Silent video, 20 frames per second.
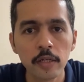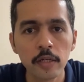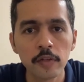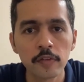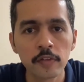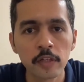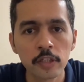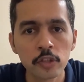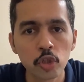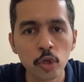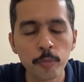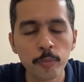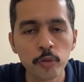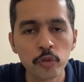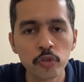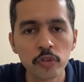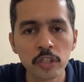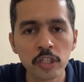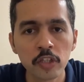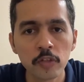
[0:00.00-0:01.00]
such
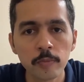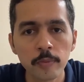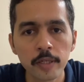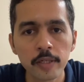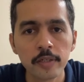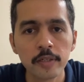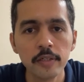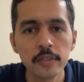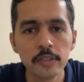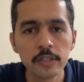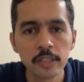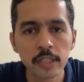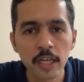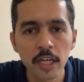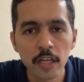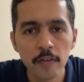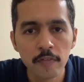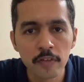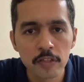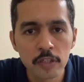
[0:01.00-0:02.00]
opportunities but stay
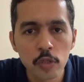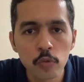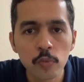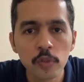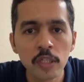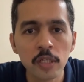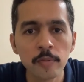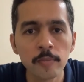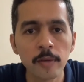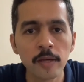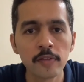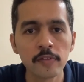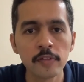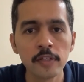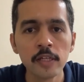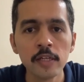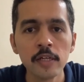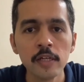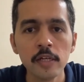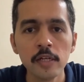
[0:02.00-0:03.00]
invested with them as
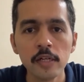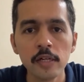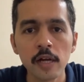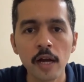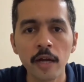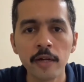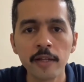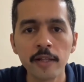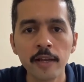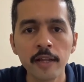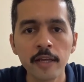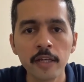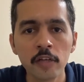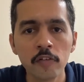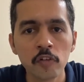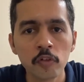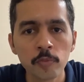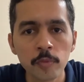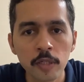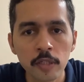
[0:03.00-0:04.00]
the underlying
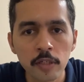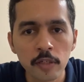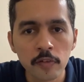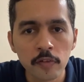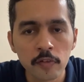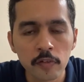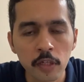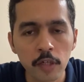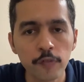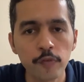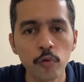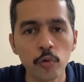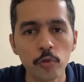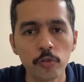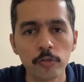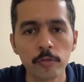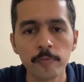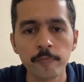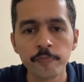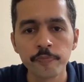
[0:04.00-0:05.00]
investment thesis
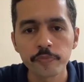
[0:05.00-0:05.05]
unfolds.